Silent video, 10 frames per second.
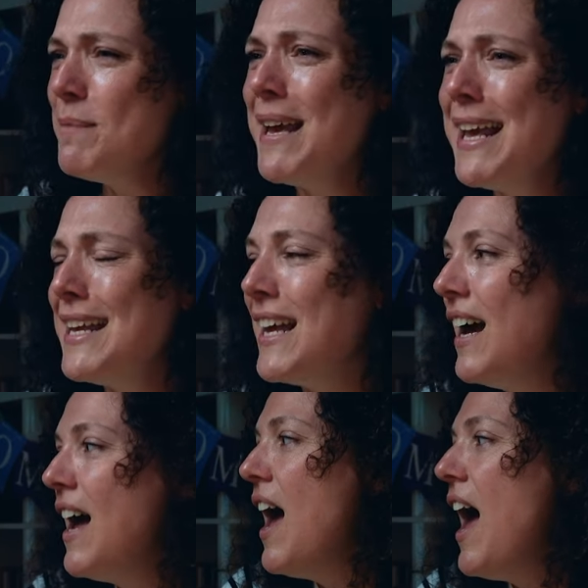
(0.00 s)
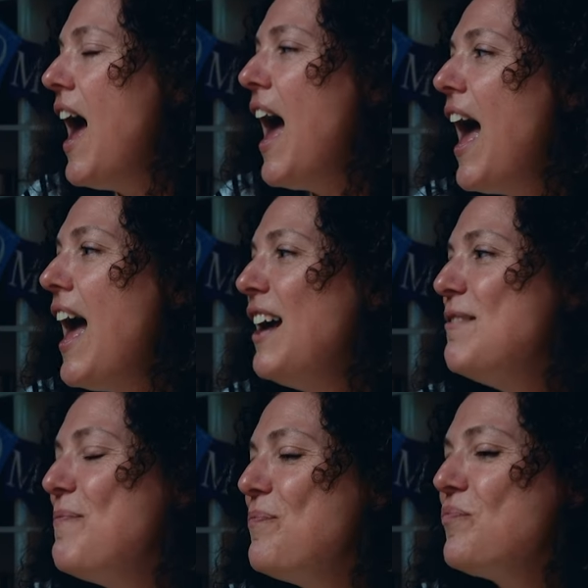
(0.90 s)
be me.
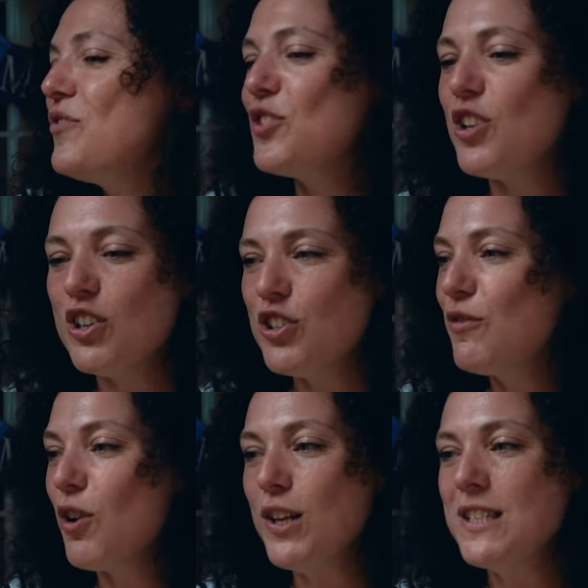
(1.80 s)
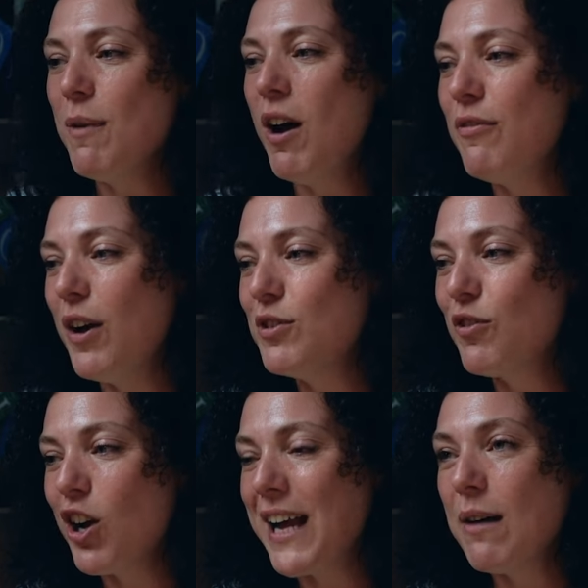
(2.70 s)
Um, you've got a smartphone,
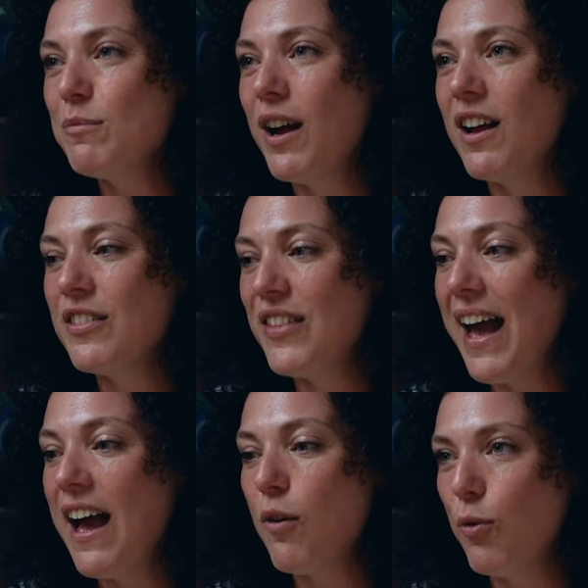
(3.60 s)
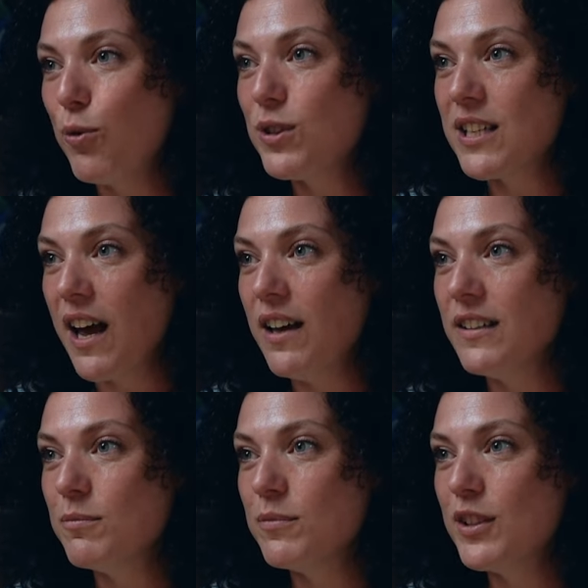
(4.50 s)
you've got a camera there all the
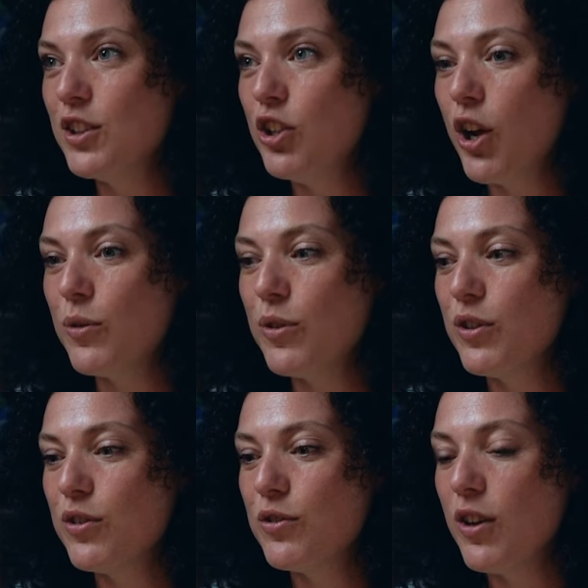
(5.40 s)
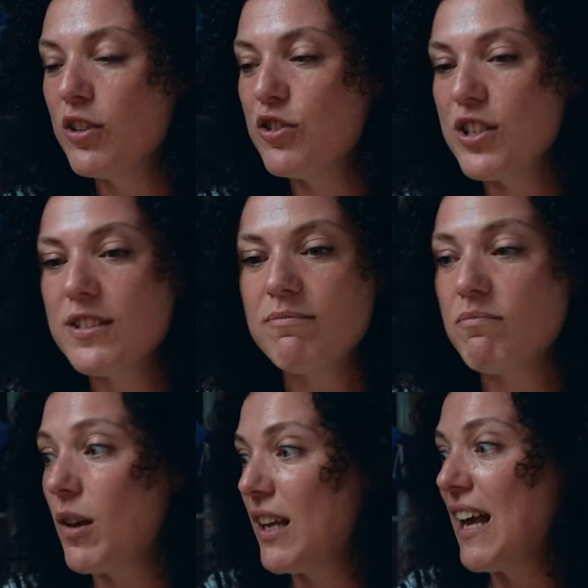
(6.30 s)
time. You know, just
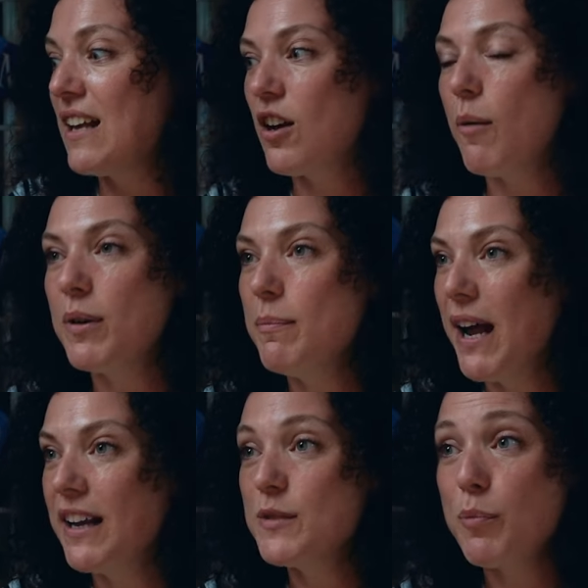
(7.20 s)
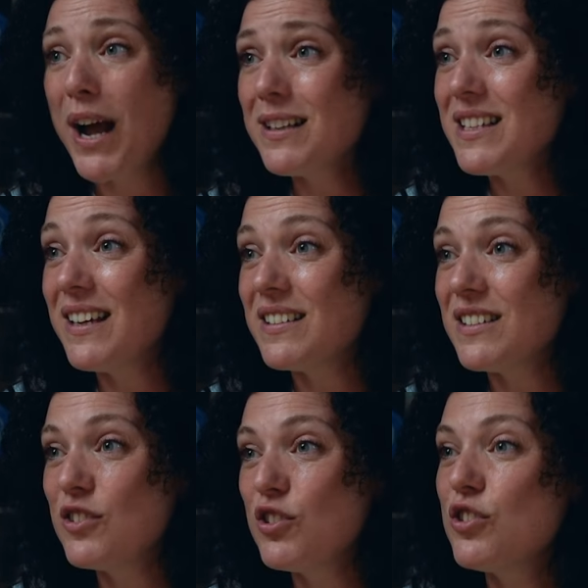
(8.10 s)
get a couple of mates,
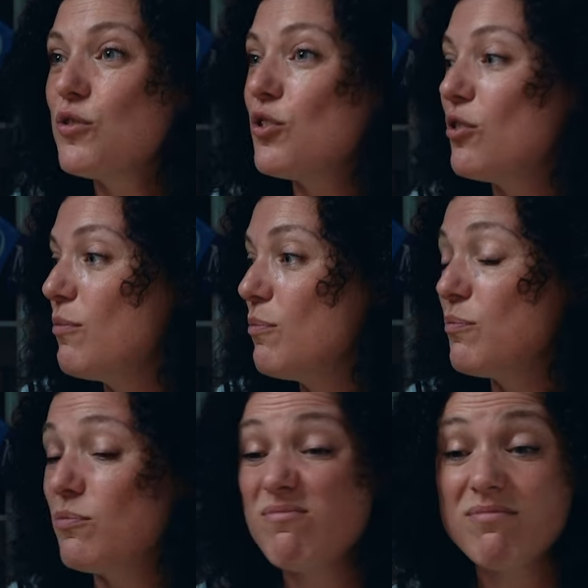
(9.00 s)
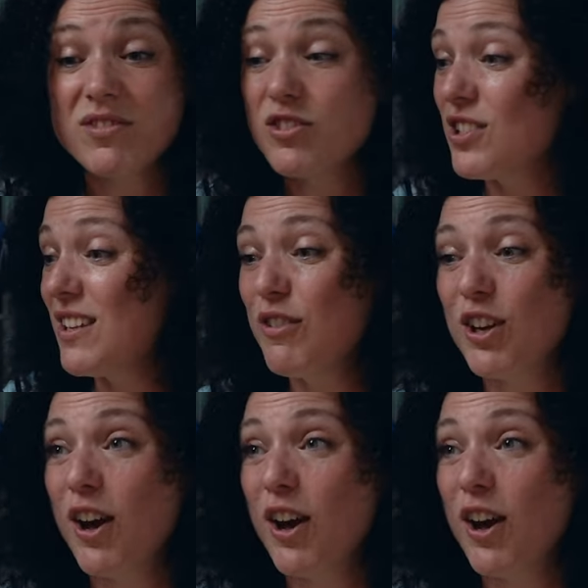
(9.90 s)
practice, just just have a